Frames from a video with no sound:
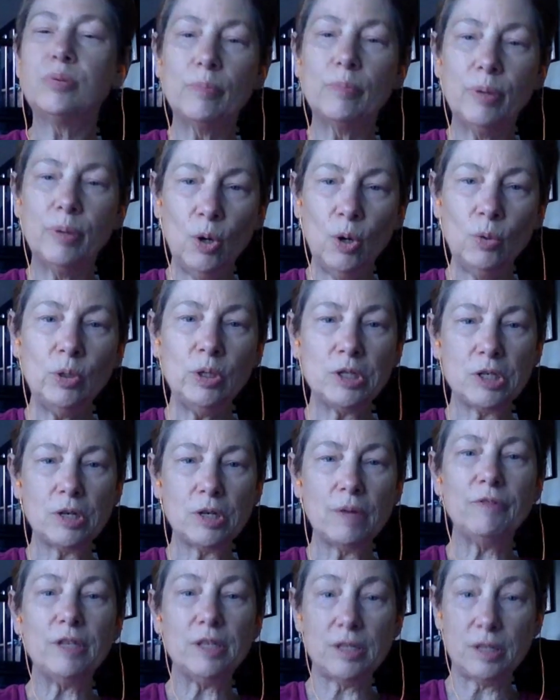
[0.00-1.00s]

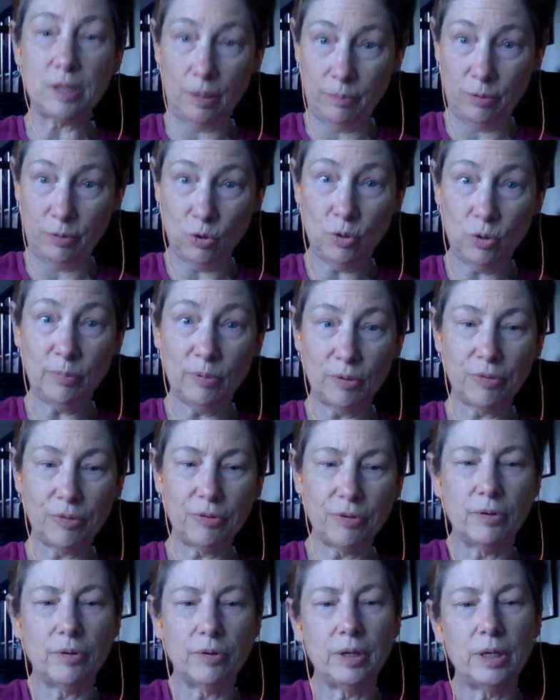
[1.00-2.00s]
proponents of this absorber
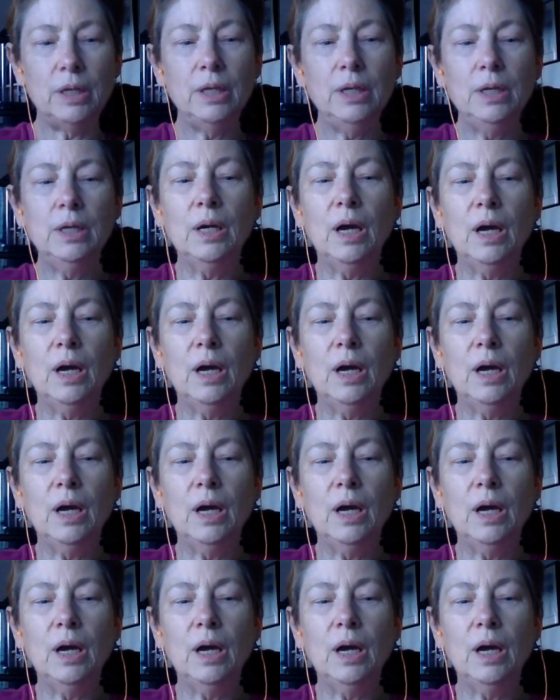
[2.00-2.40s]
theory,